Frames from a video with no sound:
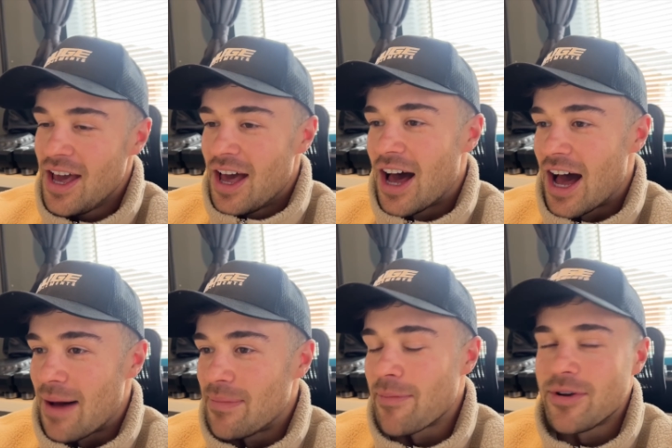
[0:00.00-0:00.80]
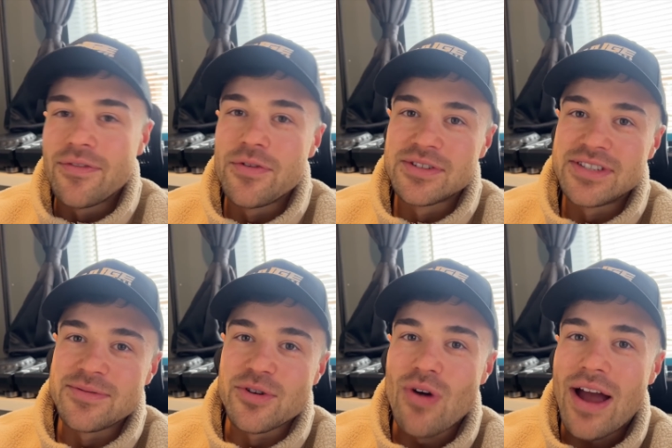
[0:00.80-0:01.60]
Um, let me know if you want to see some
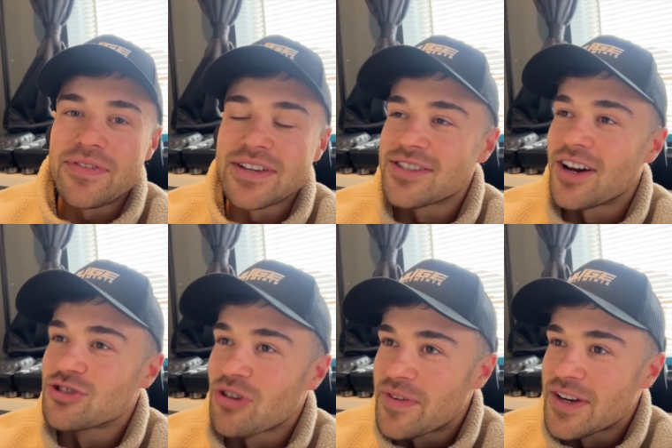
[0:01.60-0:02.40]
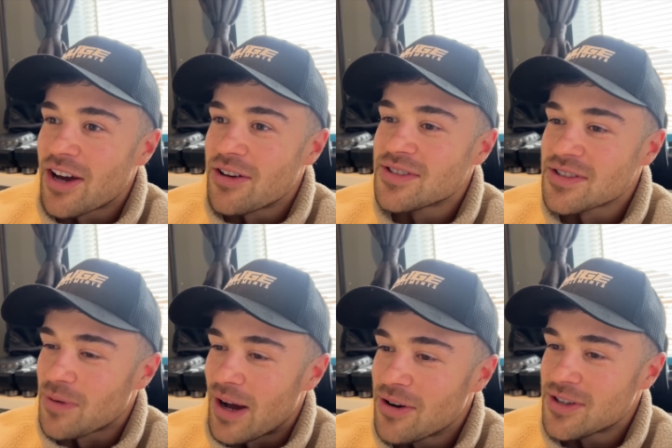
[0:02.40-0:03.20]
graphic surgery videos as
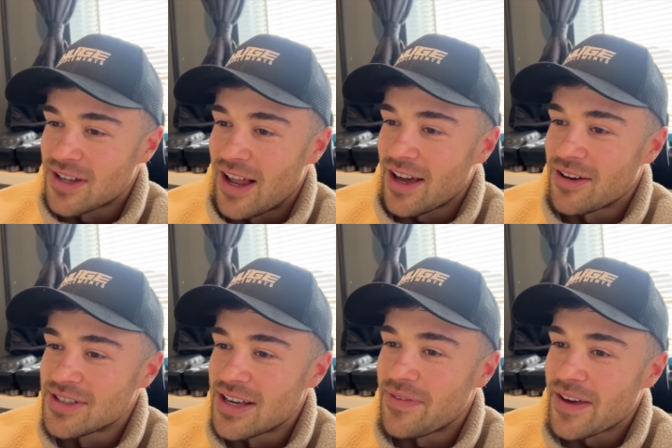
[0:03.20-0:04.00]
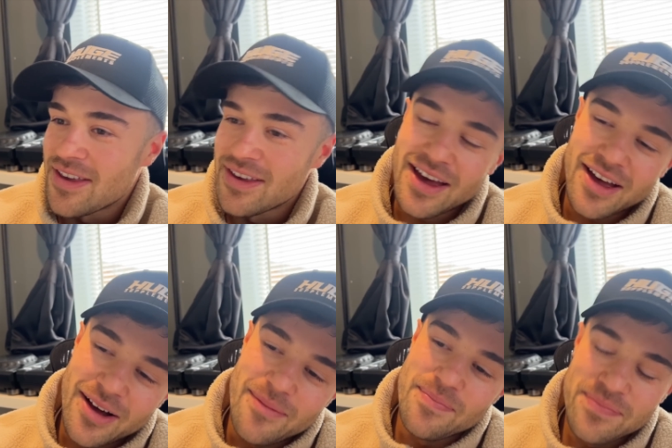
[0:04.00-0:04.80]
well, because like I'll see if they can get
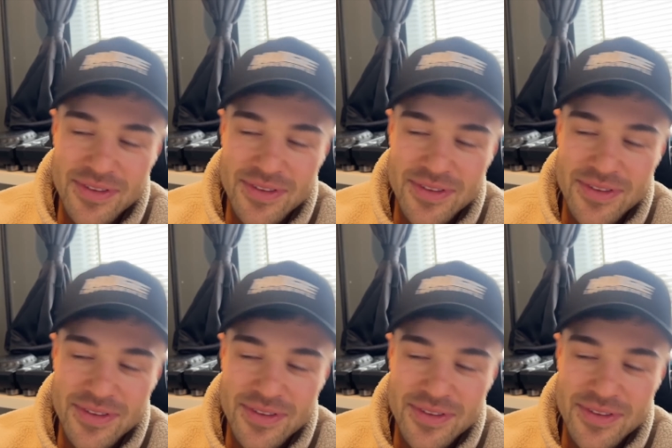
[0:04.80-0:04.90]
um,